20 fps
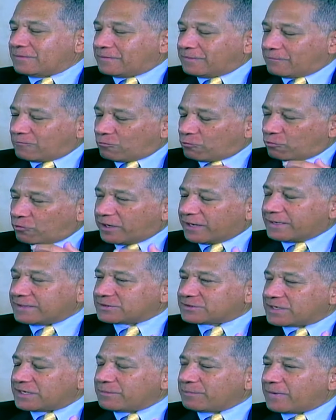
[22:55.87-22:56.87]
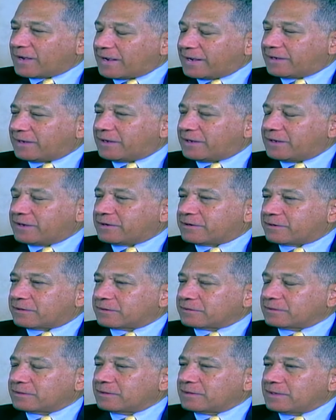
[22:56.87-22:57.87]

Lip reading: rings in my ear